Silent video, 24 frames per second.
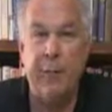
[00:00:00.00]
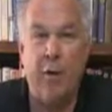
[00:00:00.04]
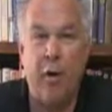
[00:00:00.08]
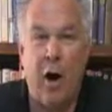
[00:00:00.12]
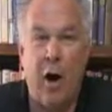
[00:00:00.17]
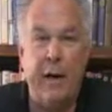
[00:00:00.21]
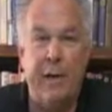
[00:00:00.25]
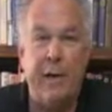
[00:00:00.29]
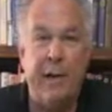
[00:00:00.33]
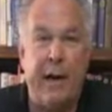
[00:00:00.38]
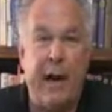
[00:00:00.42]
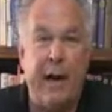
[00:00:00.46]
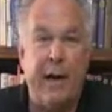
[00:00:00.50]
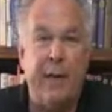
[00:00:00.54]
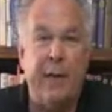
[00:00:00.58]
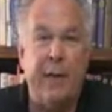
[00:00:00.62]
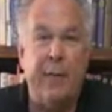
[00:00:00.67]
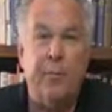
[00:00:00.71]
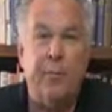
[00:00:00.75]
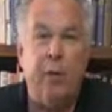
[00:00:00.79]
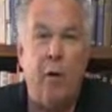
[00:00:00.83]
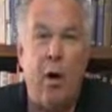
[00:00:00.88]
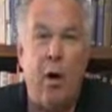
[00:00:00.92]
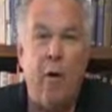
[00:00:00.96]
project
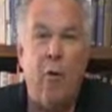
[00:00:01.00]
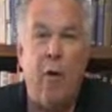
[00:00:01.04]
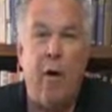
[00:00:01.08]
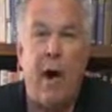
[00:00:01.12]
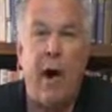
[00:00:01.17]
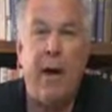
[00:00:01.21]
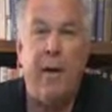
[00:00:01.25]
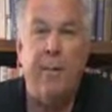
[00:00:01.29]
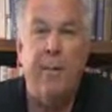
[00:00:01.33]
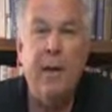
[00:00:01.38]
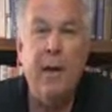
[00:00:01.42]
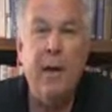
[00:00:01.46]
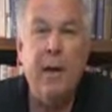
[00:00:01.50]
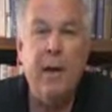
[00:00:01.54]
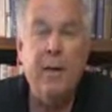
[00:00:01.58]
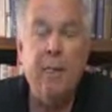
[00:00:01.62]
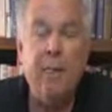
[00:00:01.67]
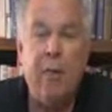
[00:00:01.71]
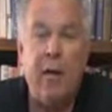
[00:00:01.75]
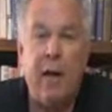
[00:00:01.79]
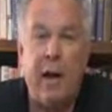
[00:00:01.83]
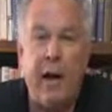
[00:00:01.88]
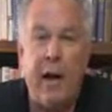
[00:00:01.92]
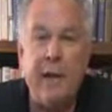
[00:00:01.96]
and program
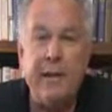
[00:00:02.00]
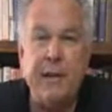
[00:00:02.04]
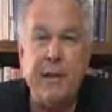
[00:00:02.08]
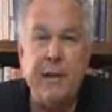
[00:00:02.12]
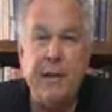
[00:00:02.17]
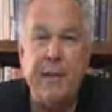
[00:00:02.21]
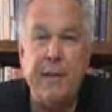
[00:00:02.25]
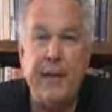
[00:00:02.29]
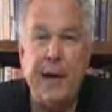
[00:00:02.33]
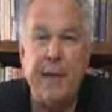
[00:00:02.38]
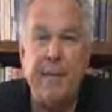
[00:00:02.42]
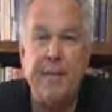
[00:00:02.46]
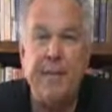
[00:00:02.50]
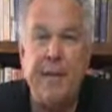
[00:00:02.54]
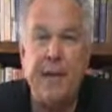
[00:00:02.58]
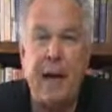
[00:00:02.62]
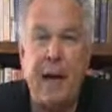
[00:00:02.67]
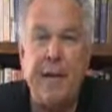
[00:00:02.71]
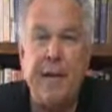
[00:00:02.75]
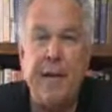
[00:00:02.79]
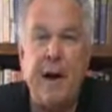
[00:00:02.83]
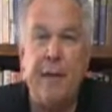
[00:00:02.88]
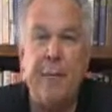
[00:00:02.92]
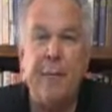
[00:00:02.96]
relationships,
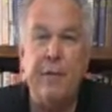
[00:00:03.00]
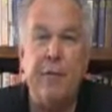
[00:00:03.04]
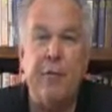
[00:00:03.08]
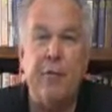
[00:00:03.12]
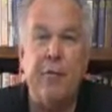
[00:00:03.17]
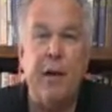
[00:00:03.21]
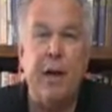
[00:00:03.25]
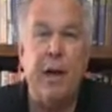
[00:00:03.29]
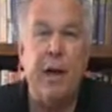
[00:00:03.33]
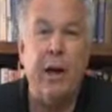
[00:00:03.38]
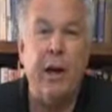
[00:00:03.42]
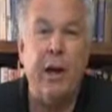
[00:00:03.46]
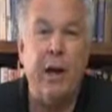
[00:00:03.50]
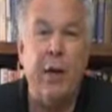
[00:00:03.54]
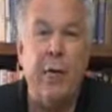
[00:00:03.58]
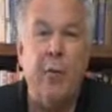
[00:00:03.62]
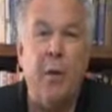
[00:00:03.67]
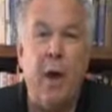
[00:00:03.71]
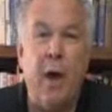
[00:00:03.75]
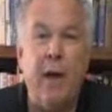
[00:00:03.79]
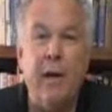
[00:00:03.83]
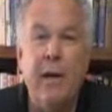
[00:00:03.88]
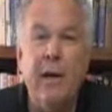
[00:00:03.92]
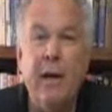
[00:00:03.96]
I thought was a really good
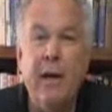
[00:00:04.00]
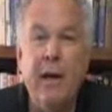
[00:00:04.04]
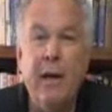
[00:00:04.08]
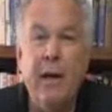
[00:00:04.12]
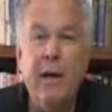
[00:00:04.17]
one,